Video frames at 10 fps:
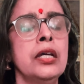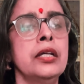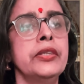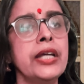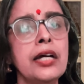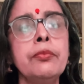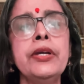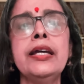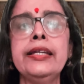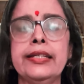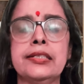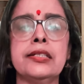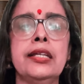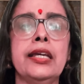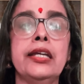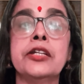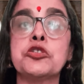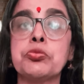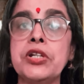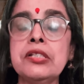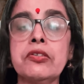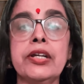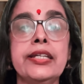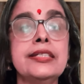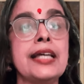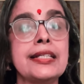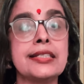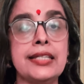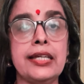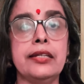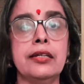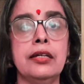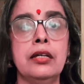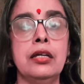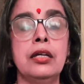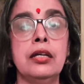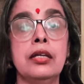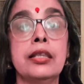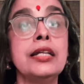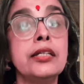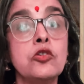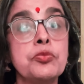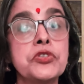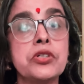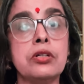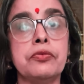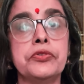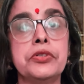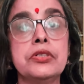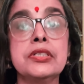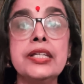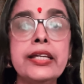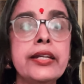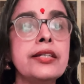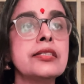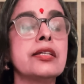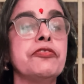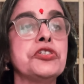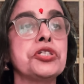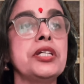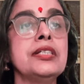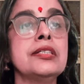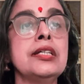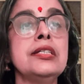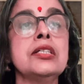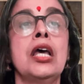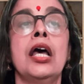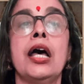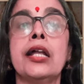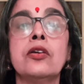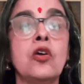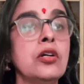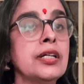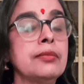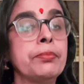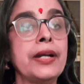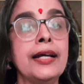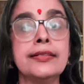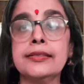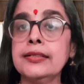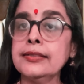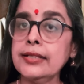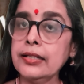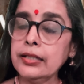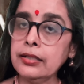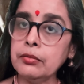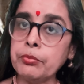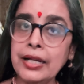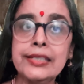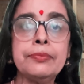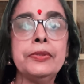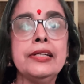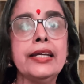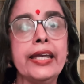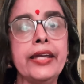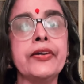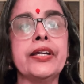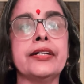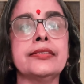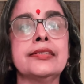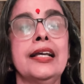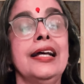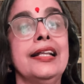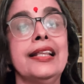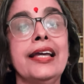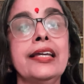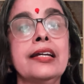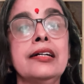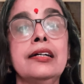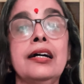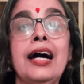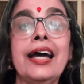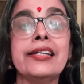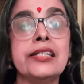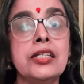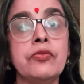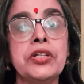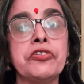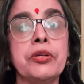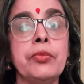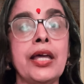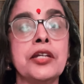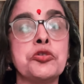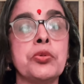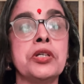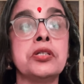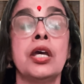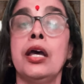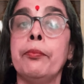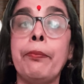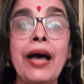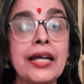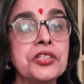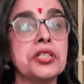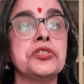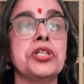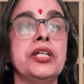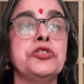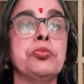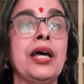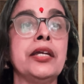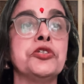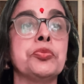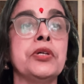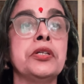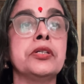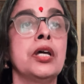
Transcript: The RBI yesterday in its press release has said that it observed serious deficiencies and non-compliances in multiple areas like IT inventory management, patch and change management,